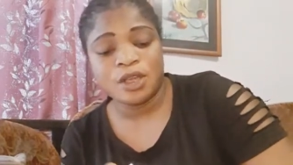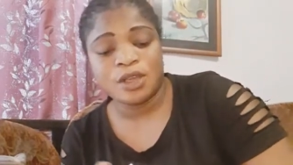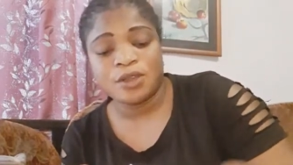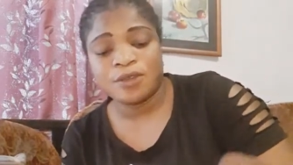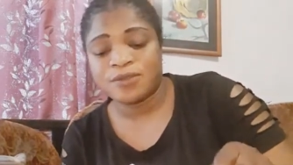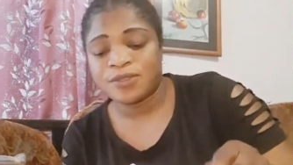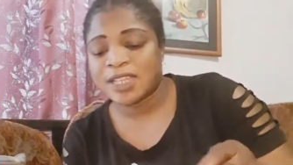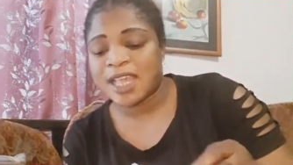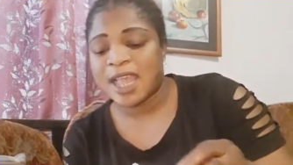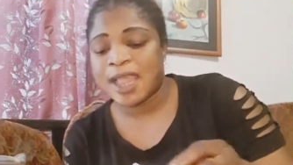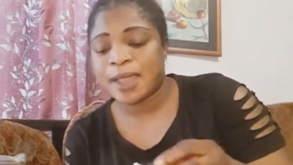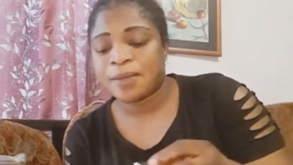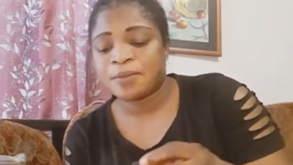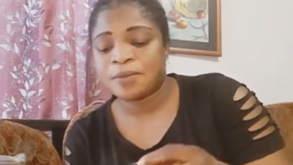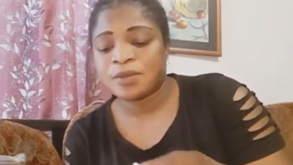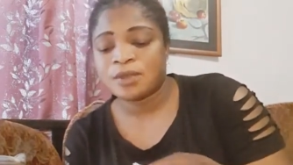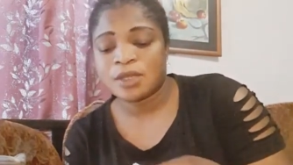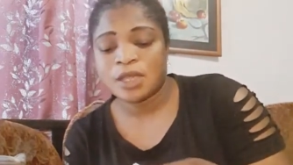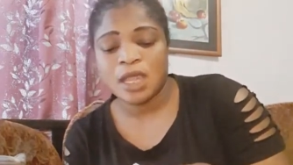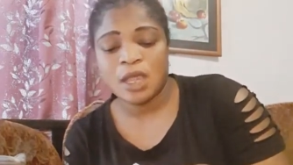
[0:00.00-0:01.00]

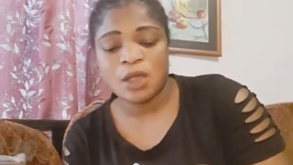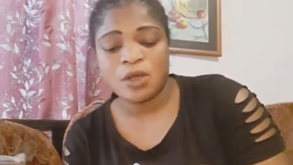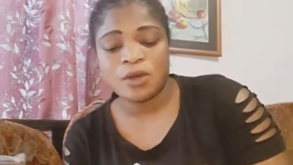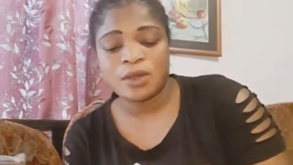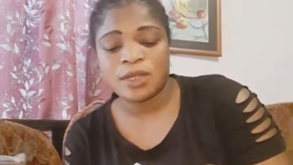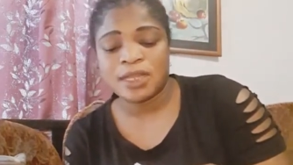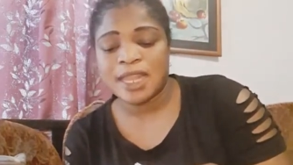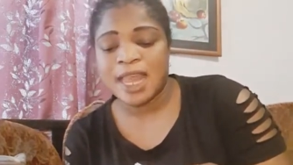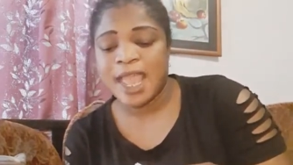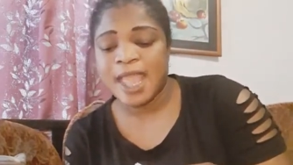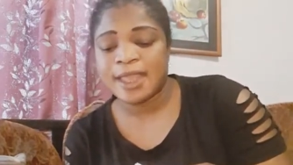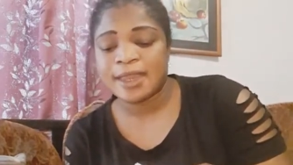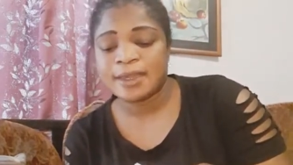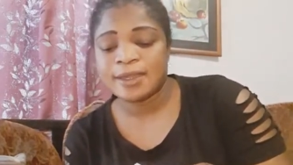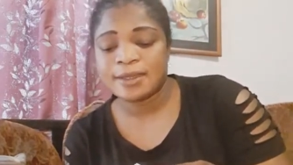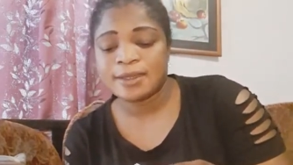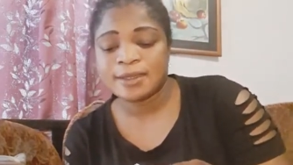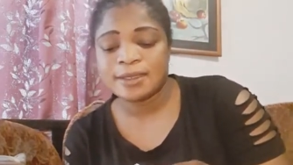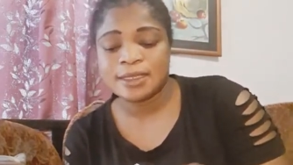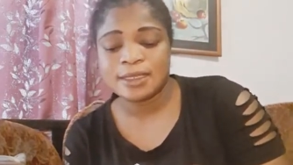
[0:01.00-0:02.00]
observed
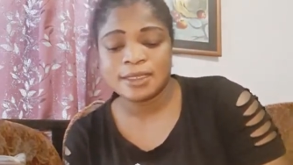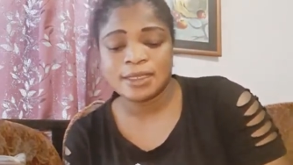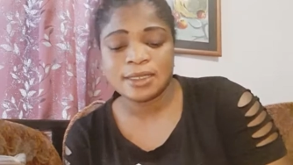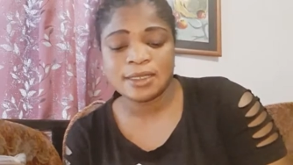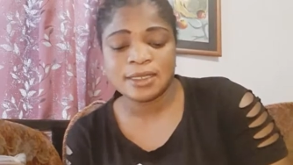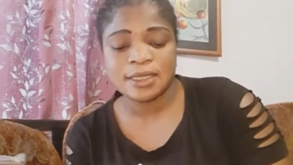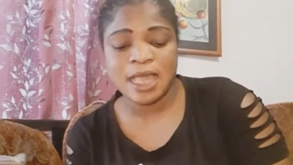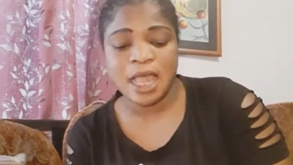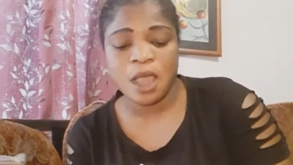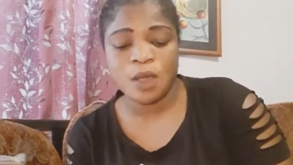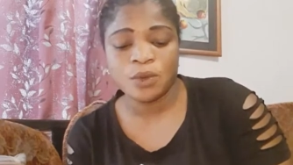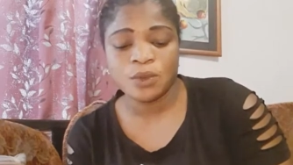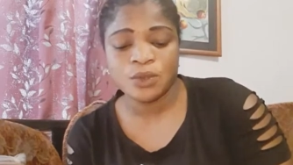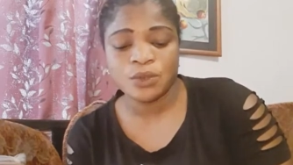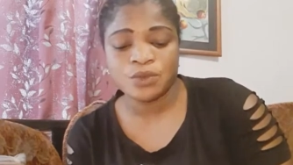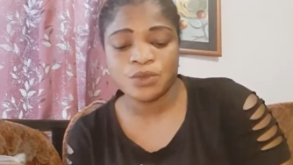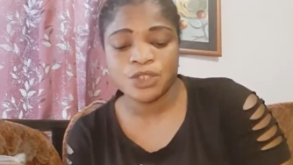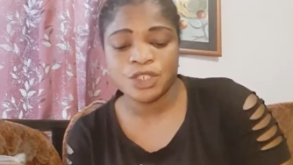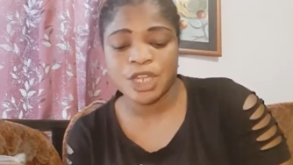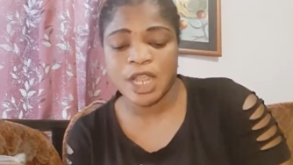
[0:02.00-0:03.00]
online, this is how
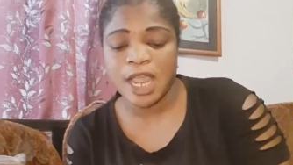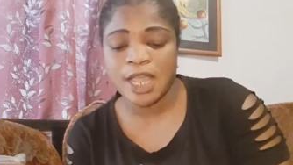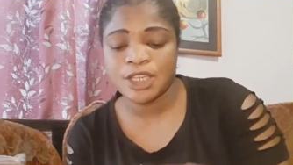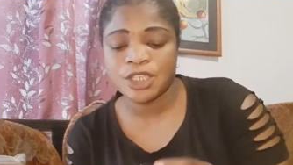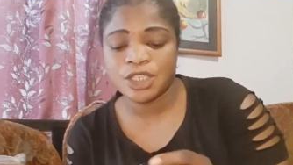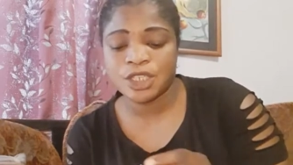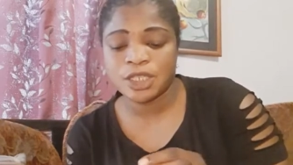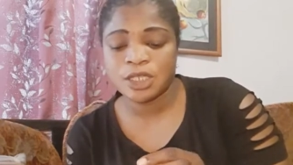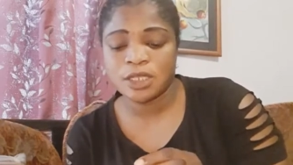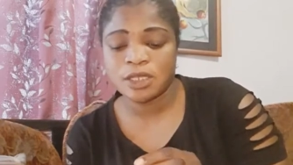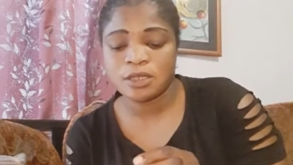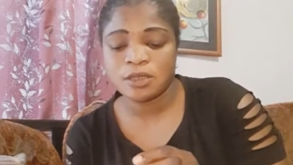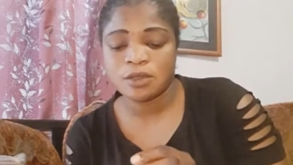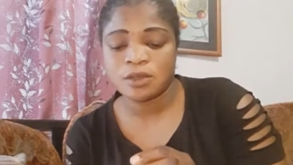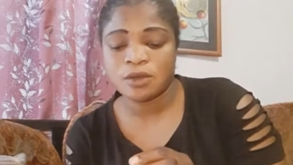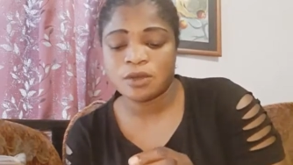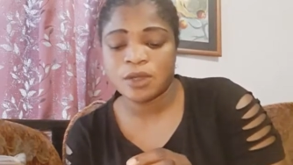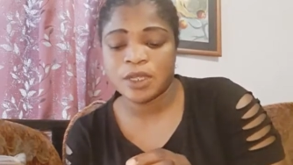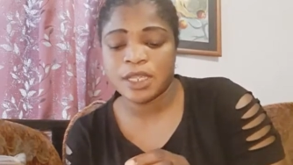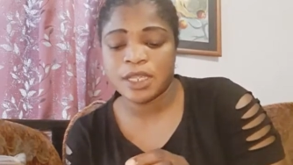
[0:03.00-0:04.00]
to charge it.
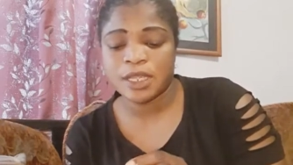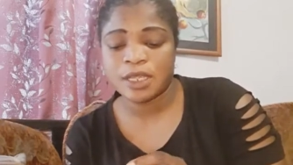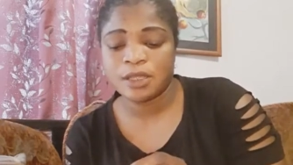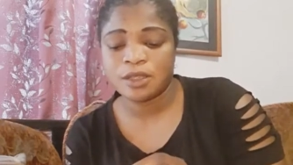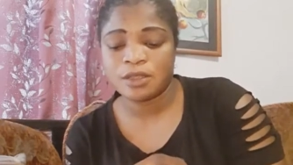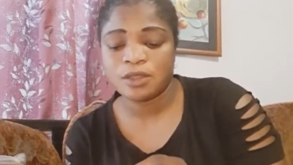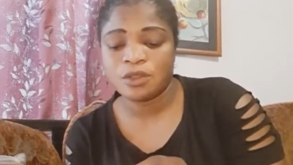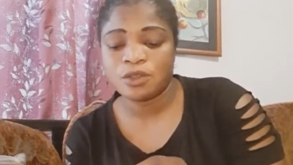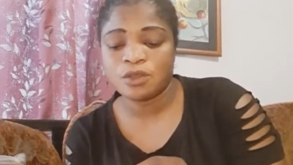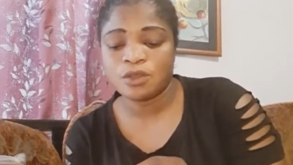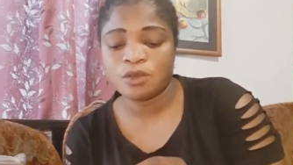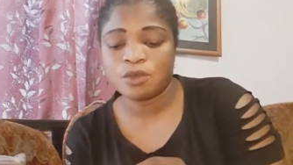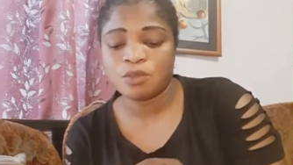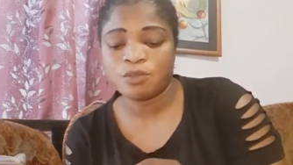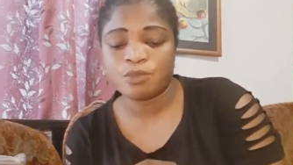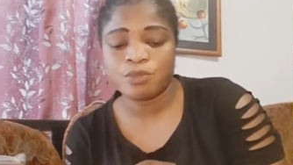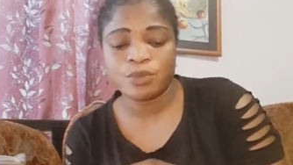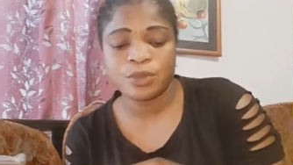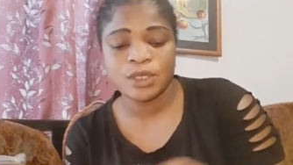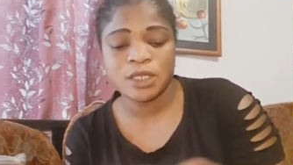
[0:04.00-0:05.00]
Okay, you
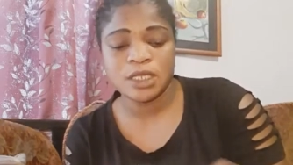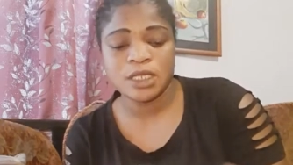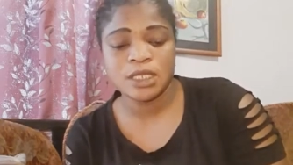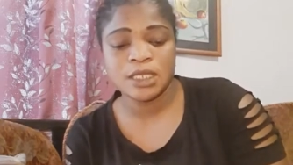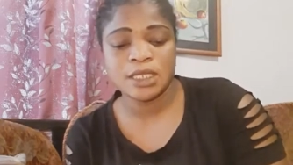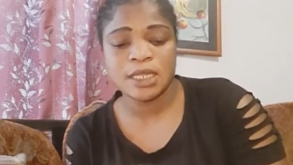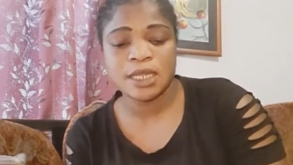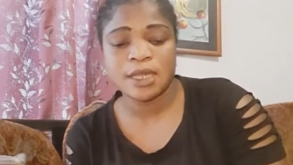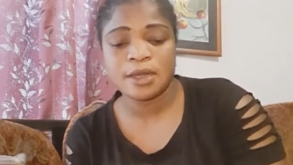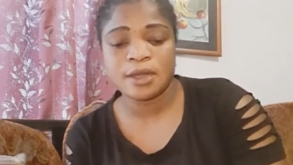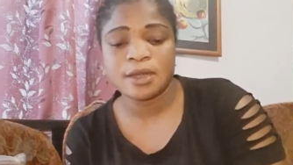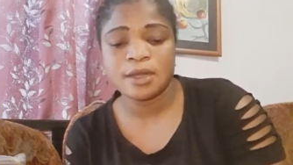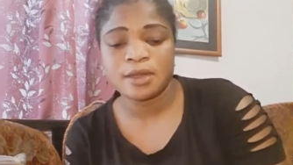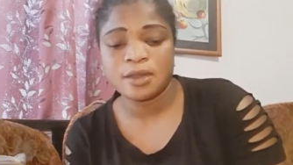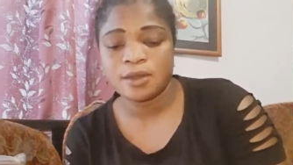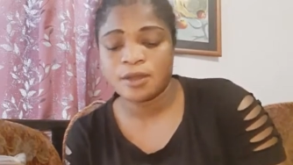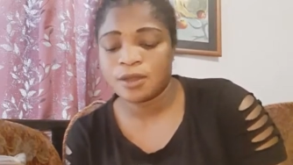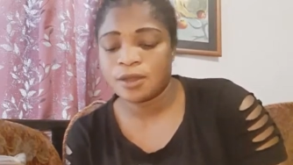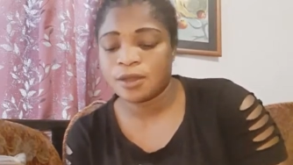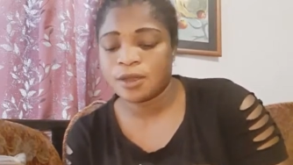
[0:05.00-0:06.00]
put it here
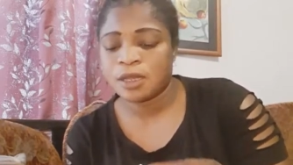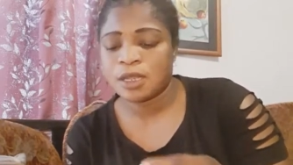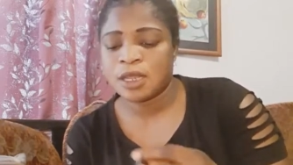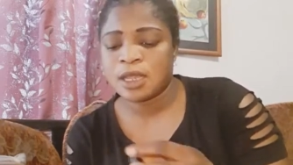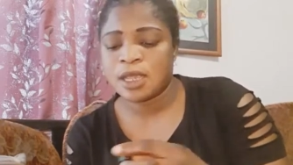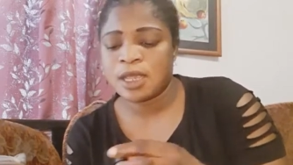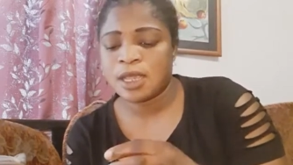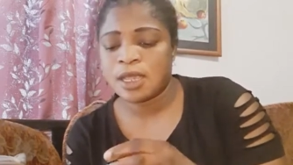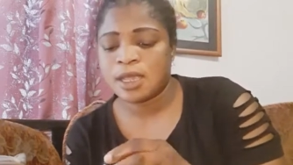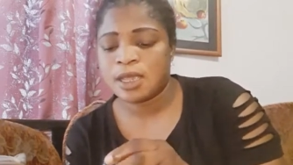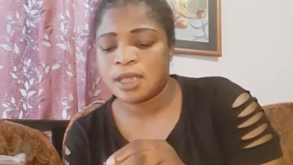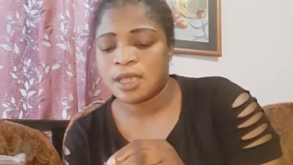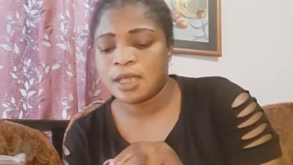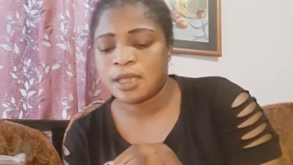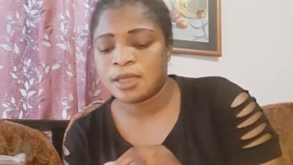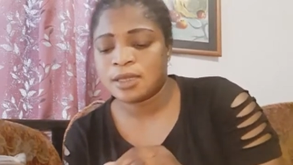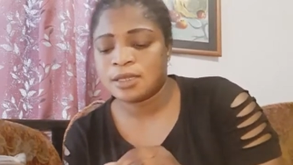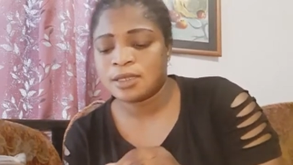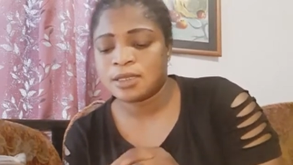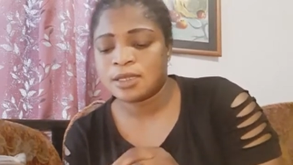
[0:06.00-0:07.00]

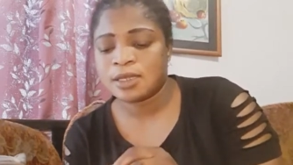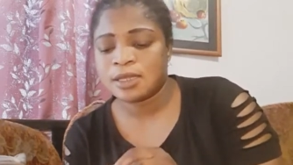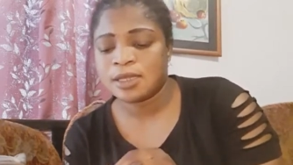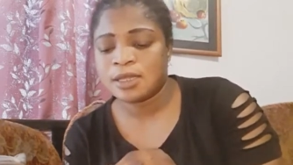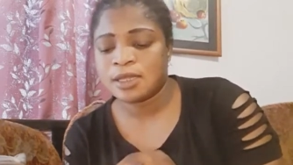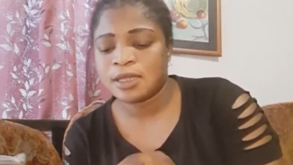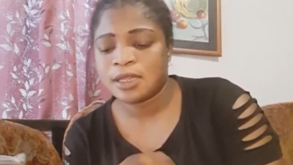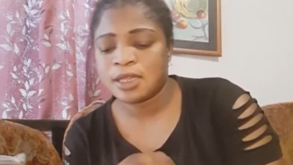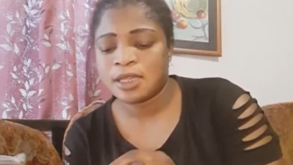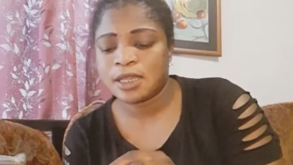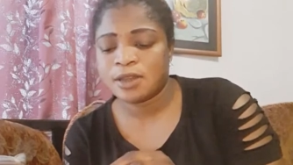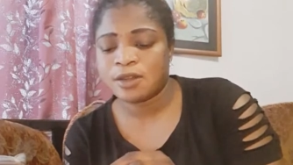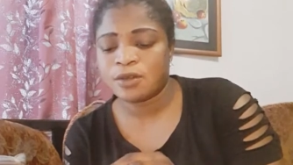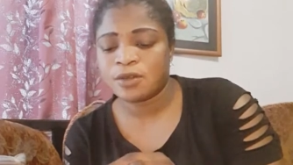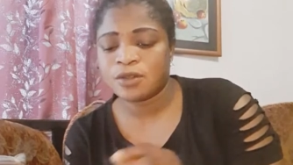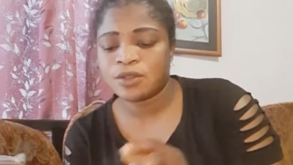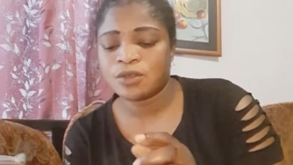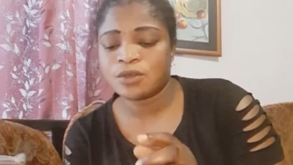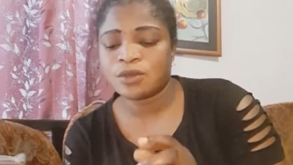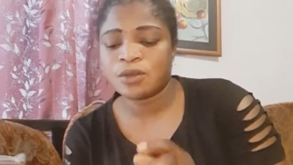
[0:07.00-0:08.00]
and here
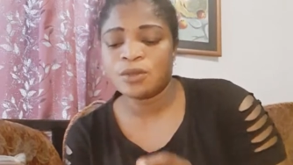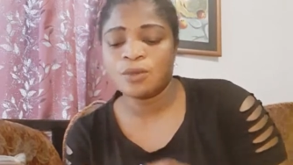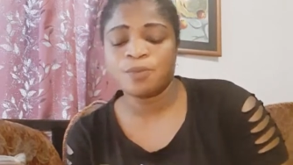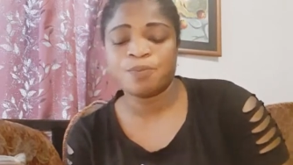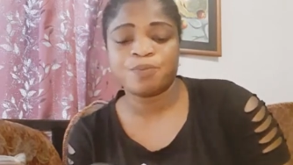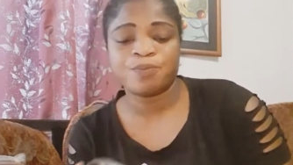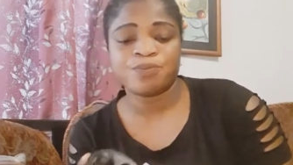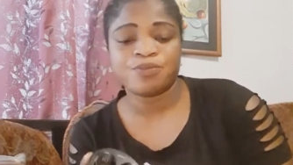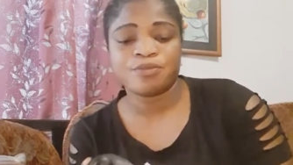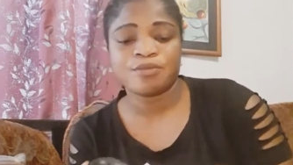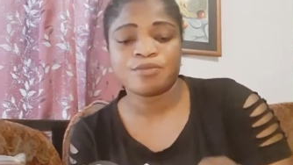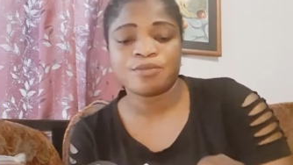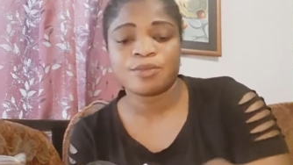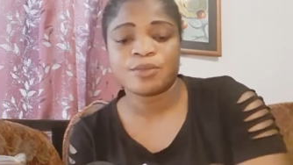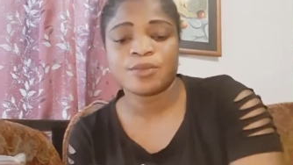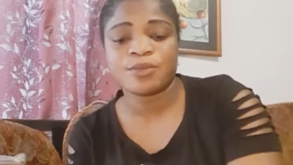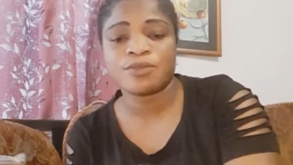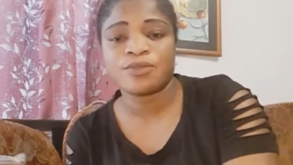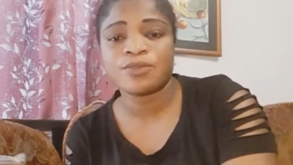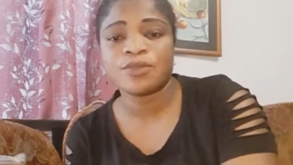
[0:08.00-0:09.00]
also.
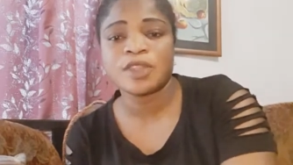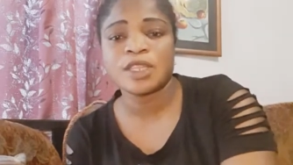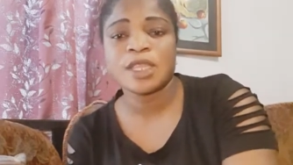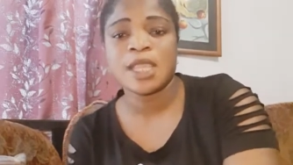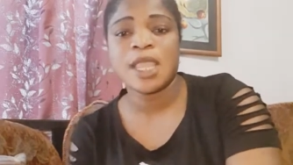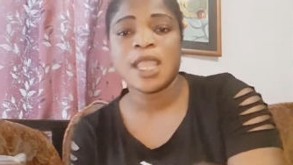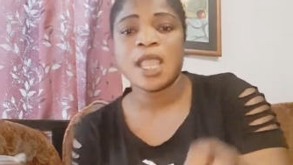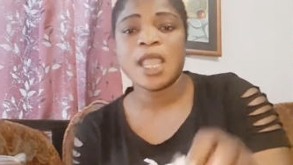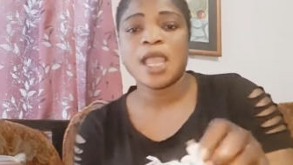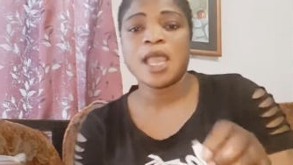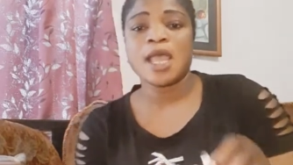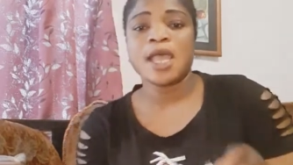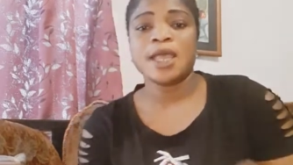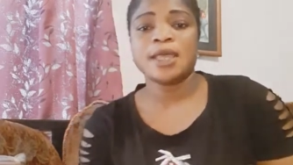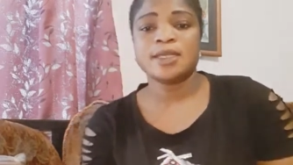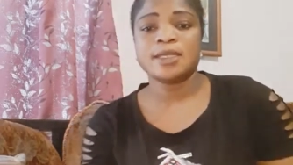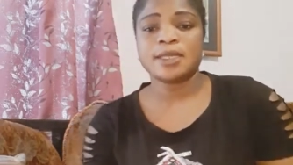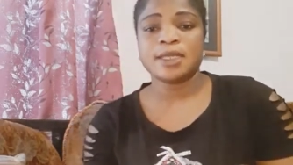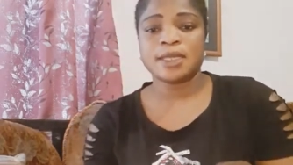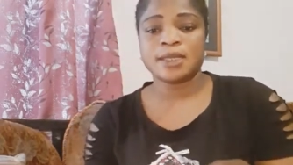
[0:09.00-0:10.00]

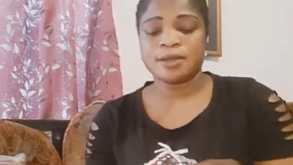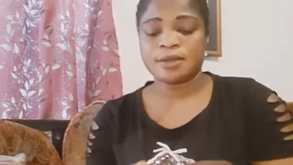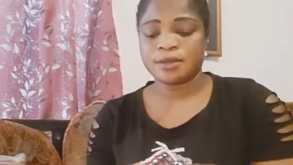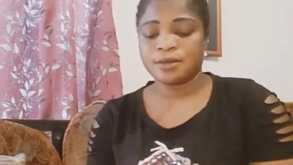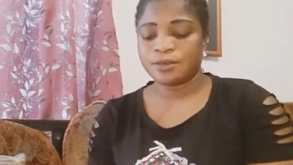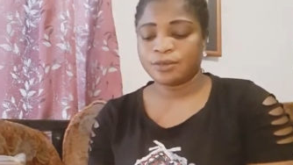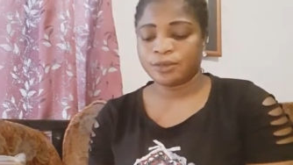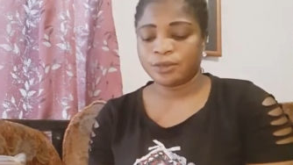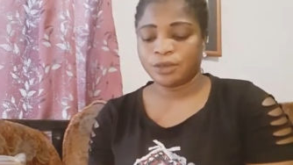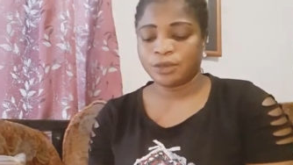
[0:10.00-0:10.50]
And then